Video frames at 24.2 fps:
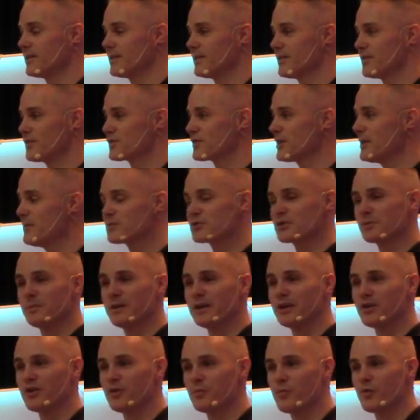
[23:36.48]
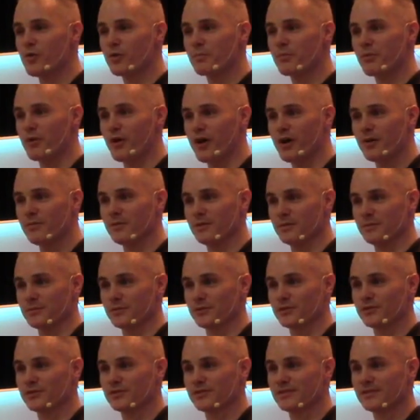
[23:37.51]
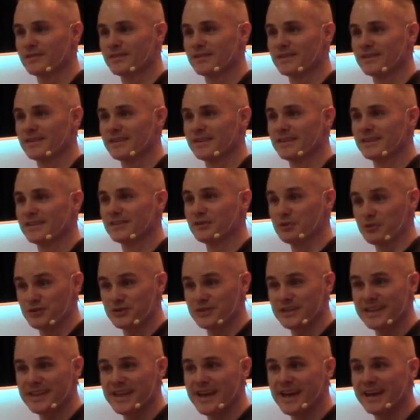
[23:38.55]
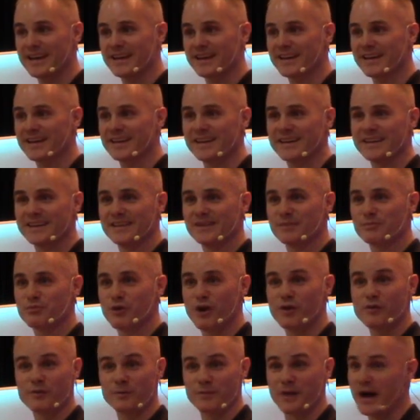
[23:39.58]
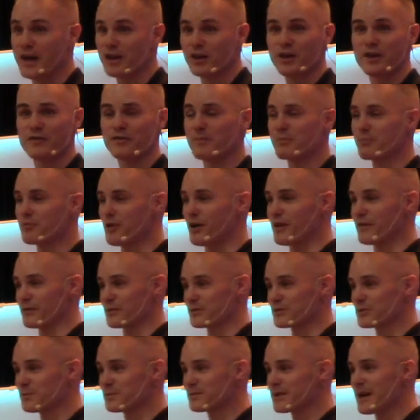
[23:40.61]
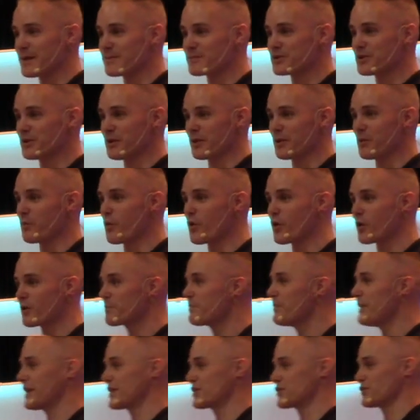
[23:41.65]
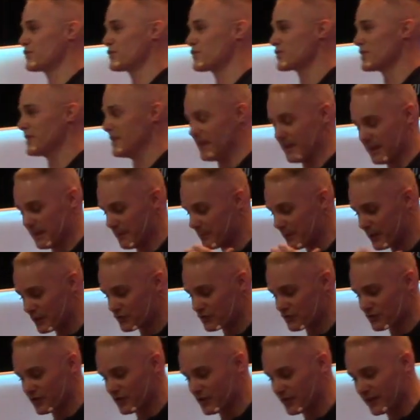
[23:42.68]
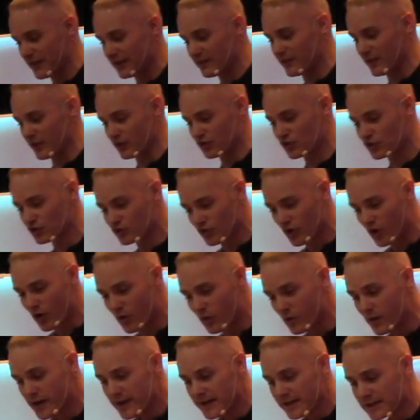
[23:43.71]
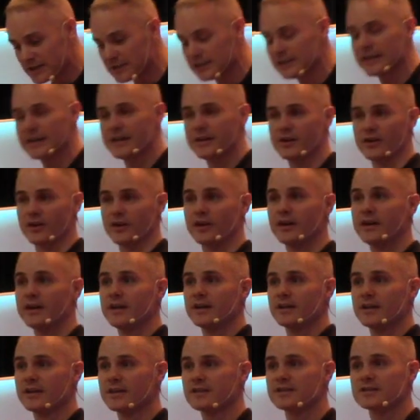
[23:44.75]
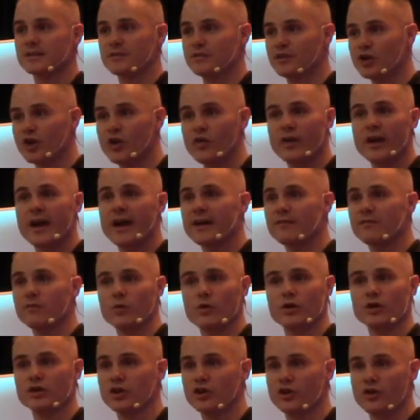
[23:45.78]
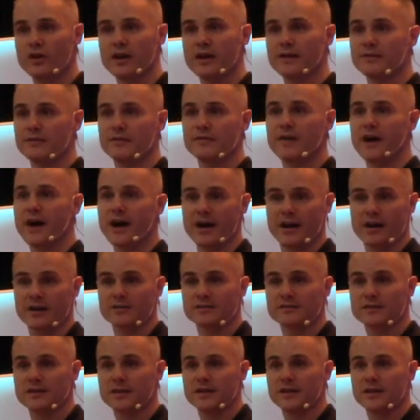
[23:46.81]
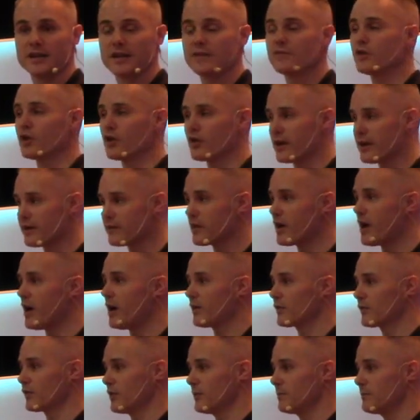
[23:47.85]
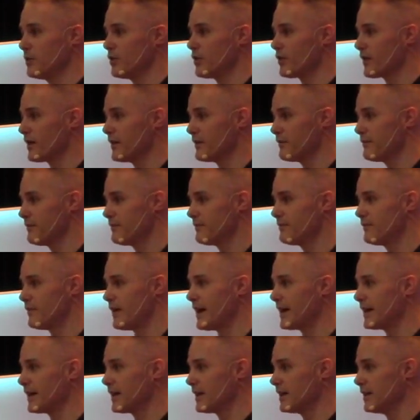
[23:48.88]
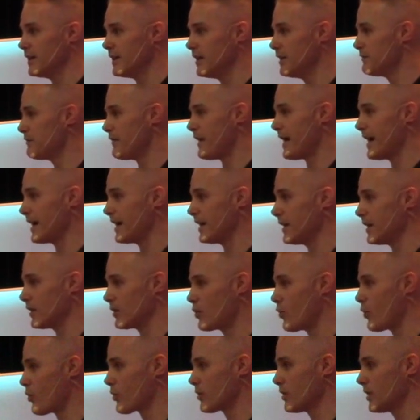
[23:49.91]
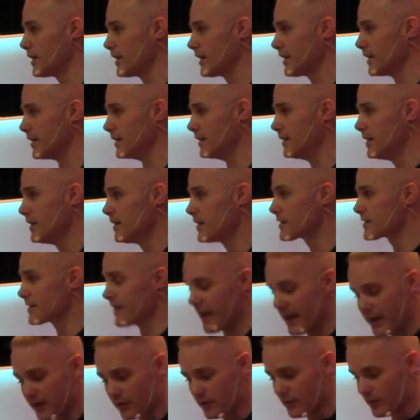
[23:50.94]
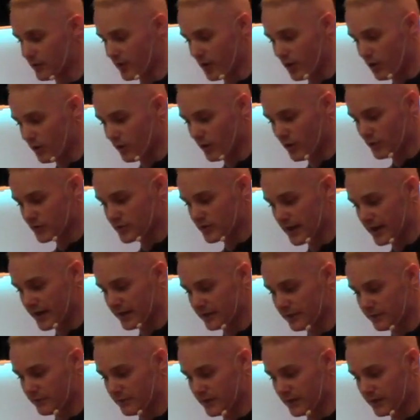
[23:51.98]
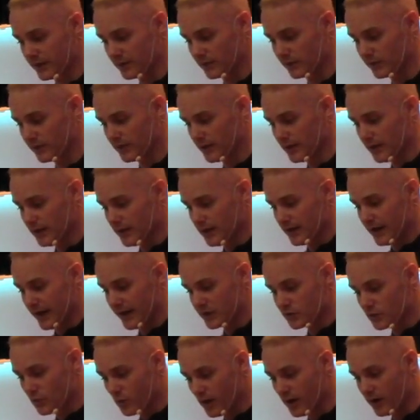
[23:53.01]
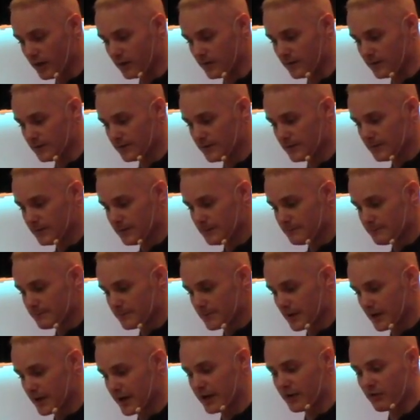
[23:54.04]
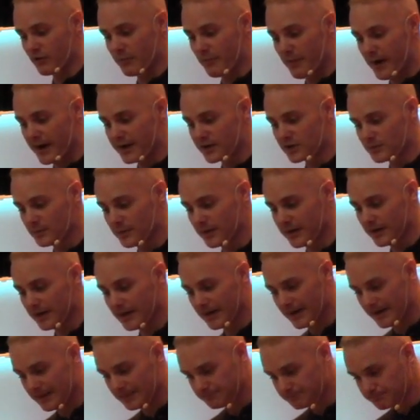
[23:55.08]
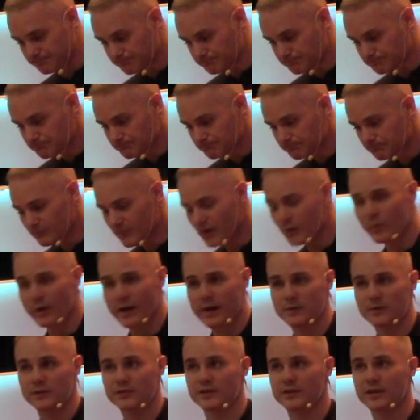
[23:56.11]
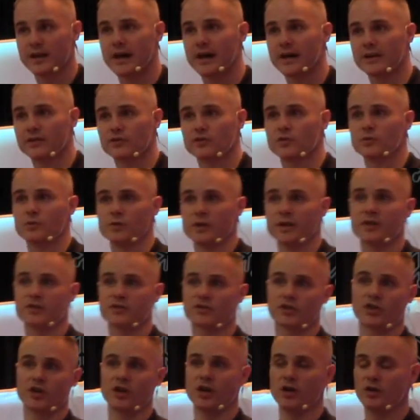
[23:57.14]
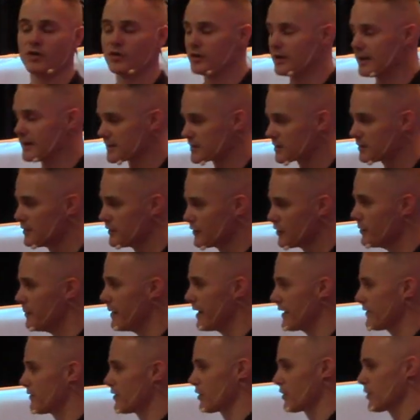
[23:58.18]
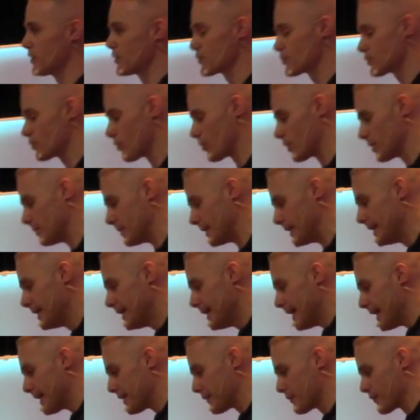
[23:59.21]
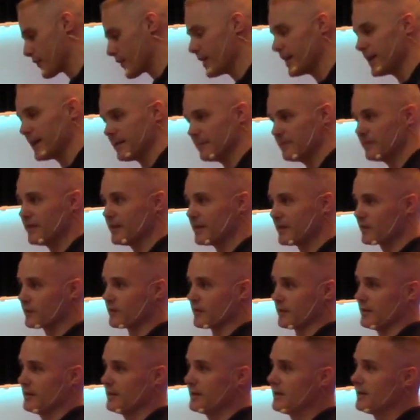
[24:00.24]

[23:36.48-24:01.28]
there seems to be no more problems. You see that? Proverb, I love the Proverbs. Sometimes the, the word pictures and the, the pictures that are given are so clear. Listen, if you don't have wood, you don't have a fire. If you don't have gossip, you don't have fighting and infighting and quarreling and slander and all those kind of things as well. It kind of reminds me um, when I was in high school years ago, and, and some of you may have heard the story, but I had a friend named Vincent.